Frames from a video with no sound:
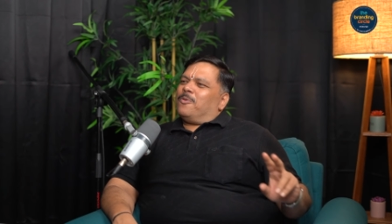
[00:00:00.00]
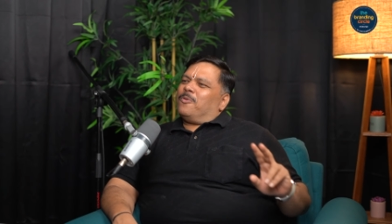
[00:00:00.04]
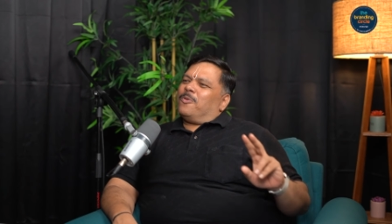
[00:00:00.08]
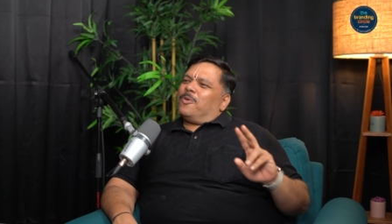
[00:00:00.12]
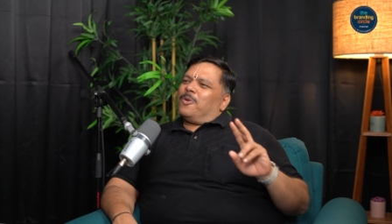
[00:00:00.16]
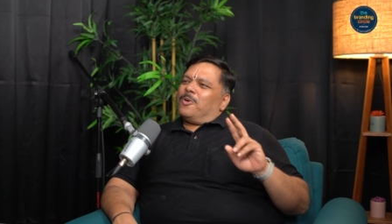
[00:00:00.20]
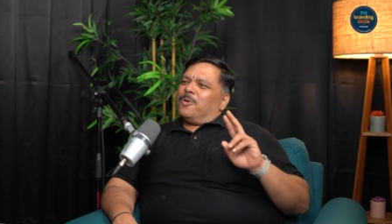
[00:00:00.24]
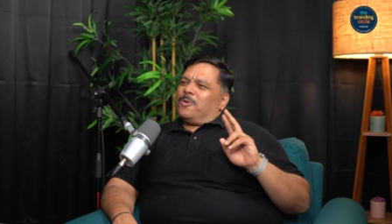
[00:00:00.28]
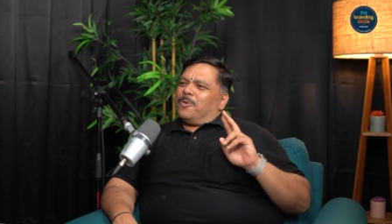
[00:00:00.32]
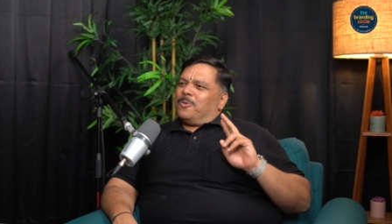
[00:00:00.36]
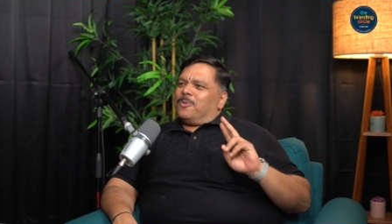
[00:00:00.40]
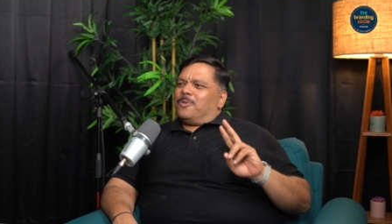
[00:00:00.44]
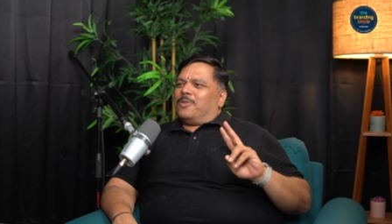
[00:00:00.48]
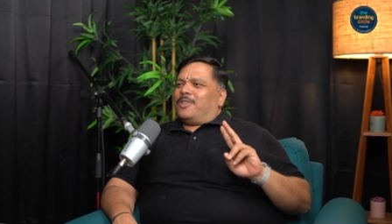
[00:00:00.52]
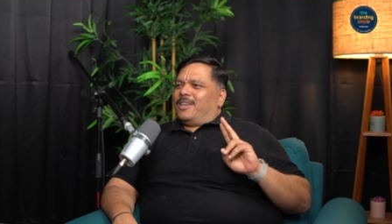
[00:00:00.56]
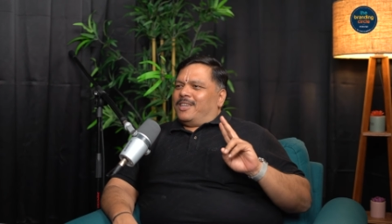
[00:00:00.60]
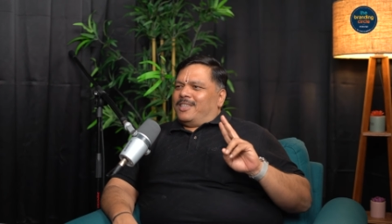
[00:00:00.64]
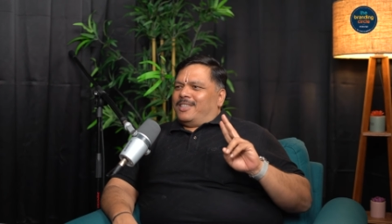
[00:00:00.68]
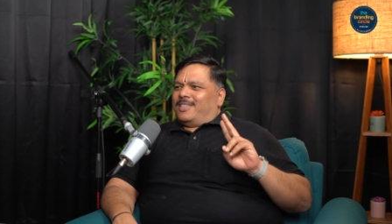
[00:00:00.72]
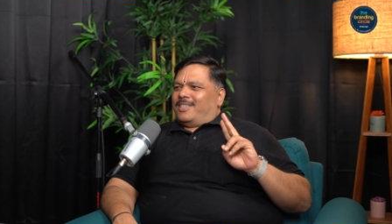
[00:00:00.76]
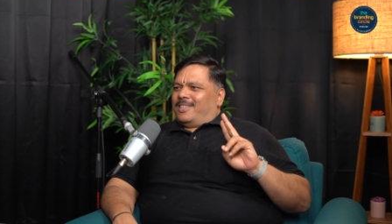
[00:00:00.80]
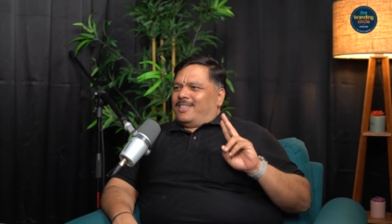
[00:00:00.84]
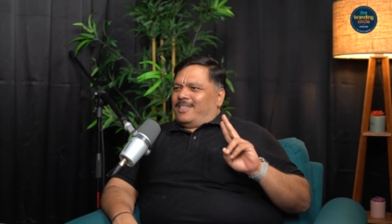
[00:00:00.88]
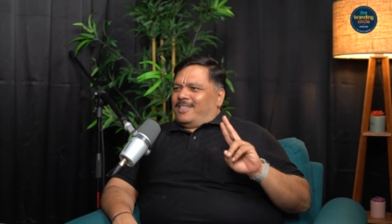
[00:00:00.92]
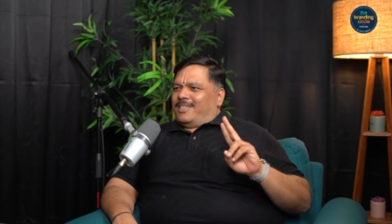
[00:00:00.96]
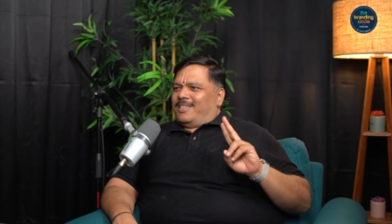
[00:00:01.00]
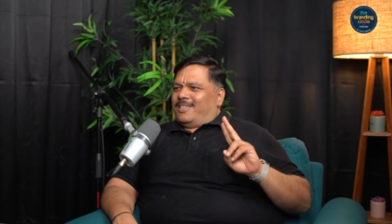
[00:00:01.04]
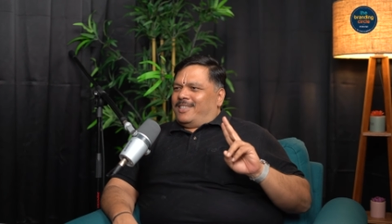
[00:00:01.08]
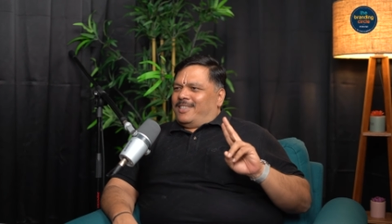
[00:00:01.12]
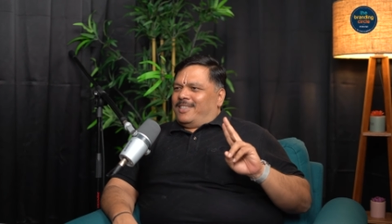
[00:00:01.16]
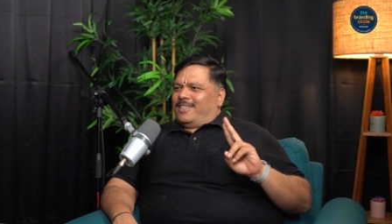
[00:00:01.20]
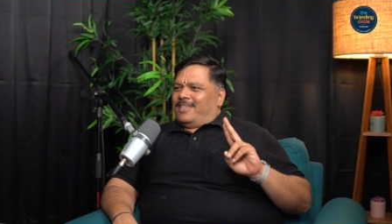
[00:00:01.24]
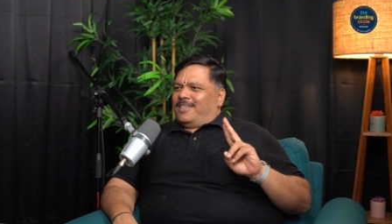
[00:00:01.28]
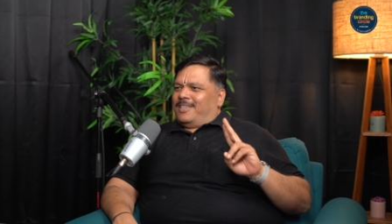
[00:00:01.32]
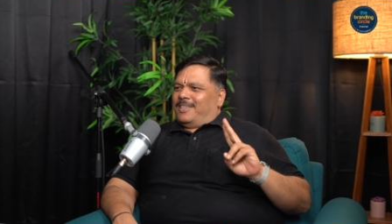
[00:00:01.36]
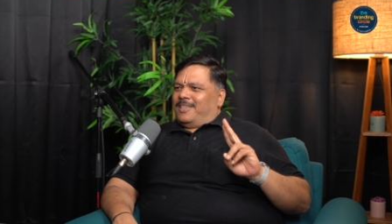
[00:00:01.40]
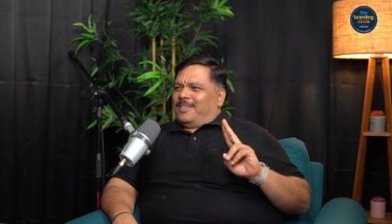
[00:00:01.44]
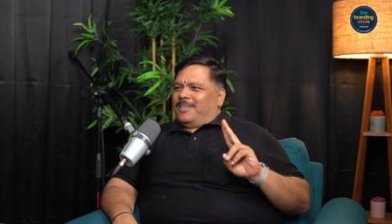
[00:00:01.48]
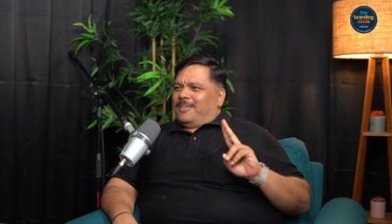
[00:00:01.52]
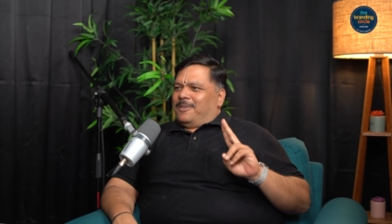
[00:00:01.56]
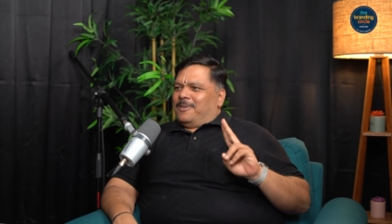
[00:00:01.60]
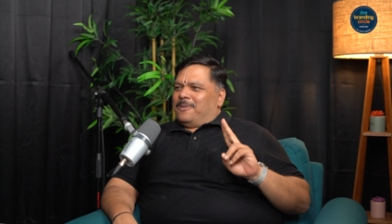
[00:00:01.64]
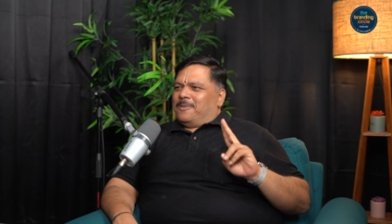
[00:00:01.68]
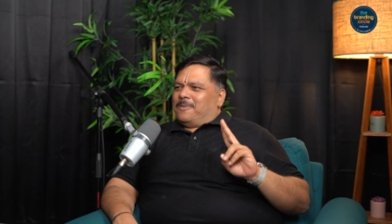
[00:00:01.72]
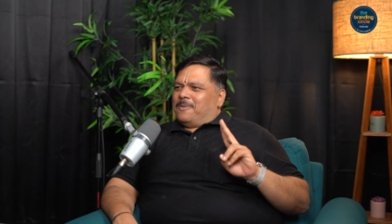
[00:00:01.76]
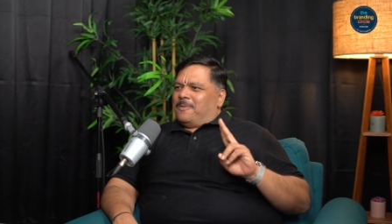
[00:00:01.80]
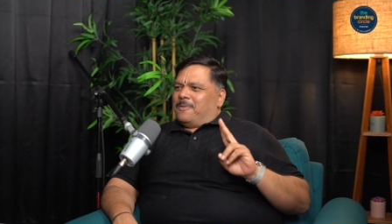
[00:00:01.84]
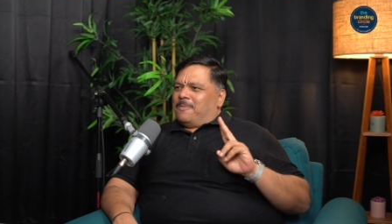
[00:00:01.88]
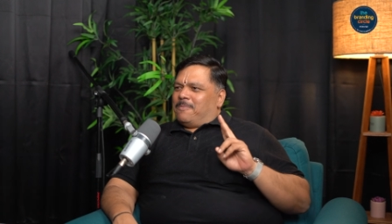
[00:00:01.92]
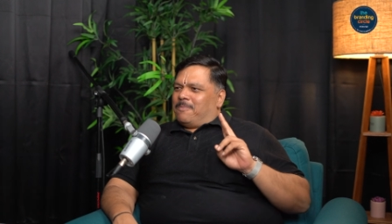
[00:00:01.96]
for two things:
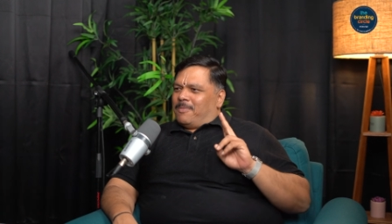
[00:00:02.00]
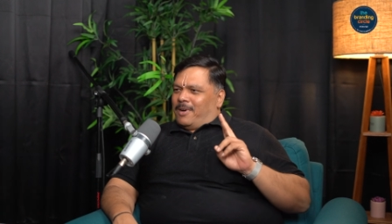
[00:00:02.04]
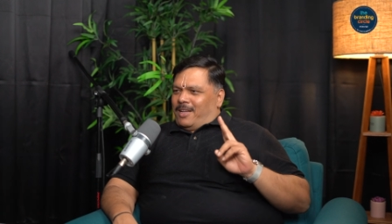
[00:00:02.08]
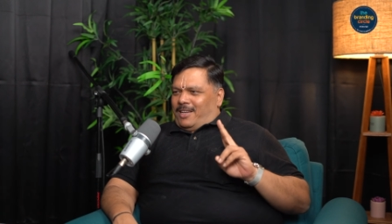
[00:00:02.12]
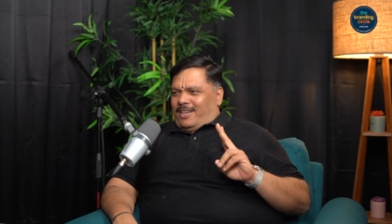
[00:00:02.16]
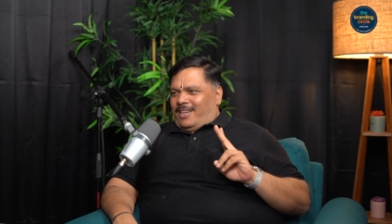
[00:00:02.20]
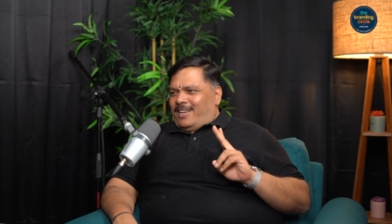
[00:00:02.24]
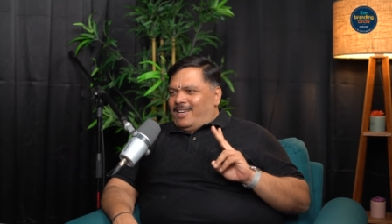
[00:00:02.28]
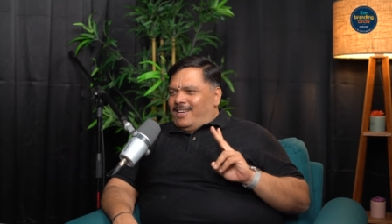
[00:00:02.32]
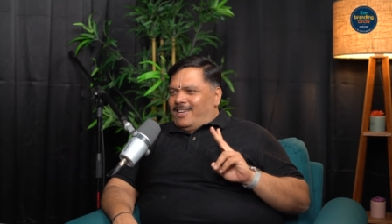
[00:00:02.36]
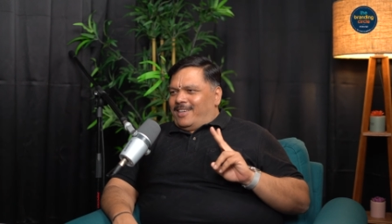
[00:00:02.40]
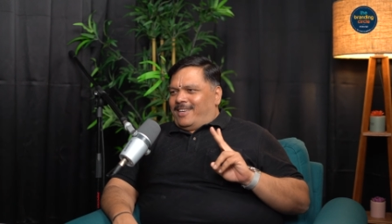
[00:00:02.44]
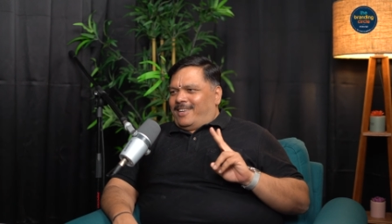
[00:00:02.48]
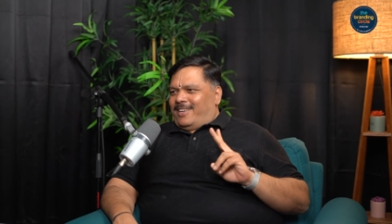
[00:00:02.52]
money